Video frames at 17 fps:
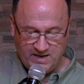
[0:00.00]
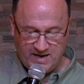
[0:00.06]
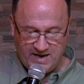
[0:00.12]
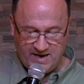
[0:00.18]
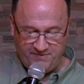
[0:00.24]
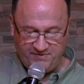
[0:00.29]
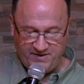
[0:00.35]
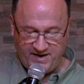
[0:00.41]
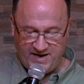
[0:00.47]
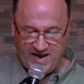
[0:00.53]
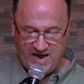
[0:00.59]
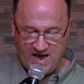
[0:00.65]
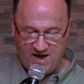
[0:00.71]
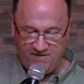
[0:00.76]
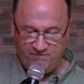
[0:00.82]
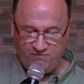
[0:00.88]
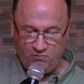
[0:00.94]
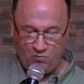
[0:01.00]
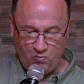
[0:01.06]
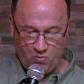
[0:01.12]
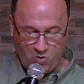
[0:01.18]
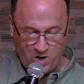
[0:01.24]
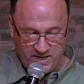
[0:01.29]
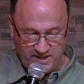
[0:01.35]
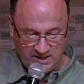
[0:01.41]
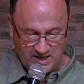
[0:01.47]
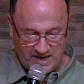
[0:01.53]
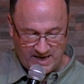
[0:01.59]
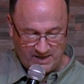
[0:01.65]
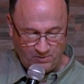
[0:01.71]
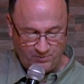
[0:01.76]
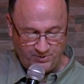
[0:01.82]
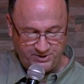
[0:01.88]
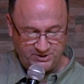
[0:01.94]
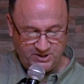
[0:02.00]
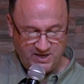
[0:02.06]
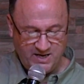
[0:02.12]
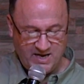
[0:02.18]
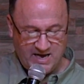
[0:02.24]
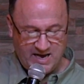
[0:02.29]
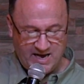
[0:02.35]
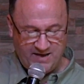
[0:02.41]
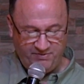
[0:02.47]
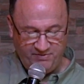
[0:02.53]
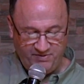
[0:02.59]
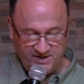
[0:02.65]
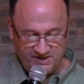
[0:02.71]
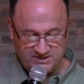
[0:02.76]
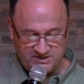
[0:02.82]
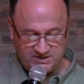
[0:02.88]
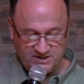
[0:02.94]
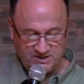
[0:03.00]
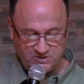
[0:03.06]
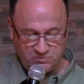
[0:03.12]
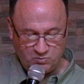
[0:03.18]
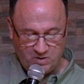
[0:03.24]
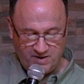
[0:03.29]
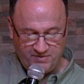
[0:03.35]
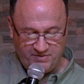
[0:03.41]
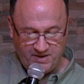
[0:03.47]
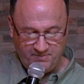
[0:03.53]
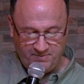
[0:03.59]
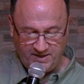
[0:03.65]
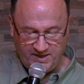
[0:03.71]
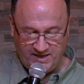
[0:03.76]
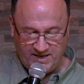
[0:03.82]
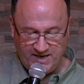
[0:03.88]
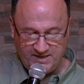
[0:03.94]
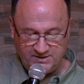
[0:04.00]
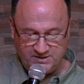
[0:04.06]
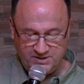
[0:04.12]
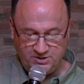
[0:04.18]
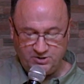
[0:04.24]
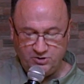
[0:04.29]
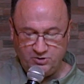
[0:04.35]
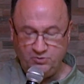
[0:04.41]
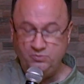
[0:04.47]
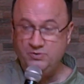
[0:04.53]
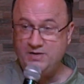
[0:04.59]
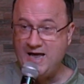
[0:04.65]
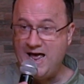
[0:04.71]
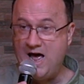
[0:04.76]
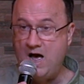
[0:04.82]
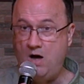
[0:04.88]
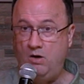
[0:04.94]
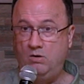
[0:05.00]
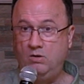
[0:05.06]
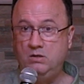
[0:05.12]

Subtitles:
and they have one language, and this is what they begin to do now.